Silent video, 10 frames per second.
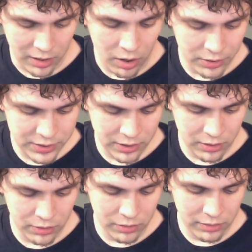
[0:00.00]
It
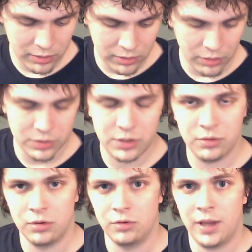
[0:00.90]
also
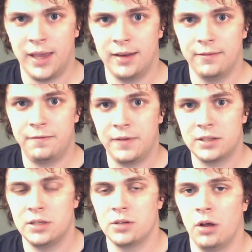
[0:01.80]
goes through and
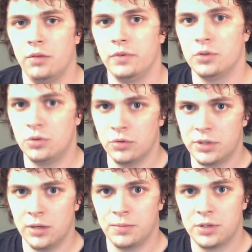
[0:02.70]
fixes all of your
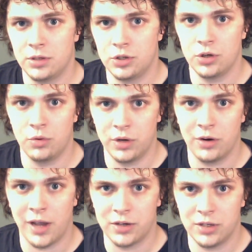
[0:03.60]
tooltips to show
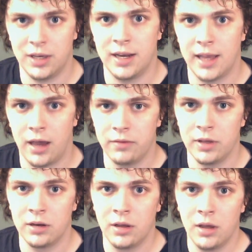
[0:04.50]
what you're actually getting out
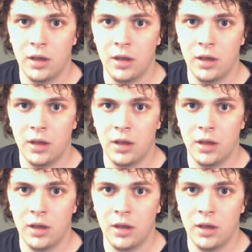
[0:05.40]
of it.